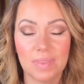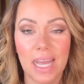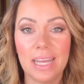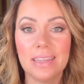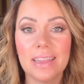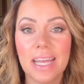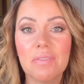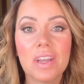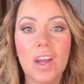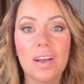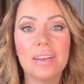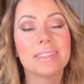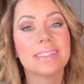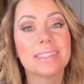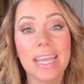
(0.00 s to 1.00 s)
I love it
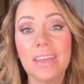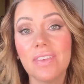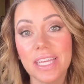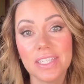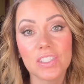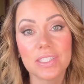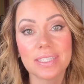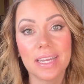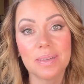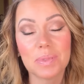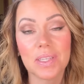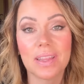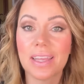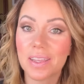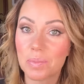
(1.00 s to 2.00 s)
all. Save each step
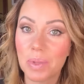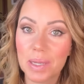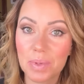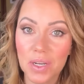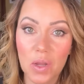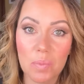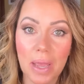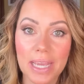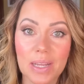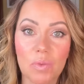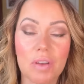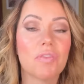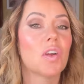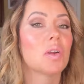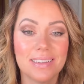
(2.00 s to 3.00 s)
so that you'll be able to go back and
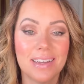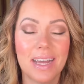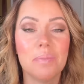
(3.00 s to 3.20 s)
refer.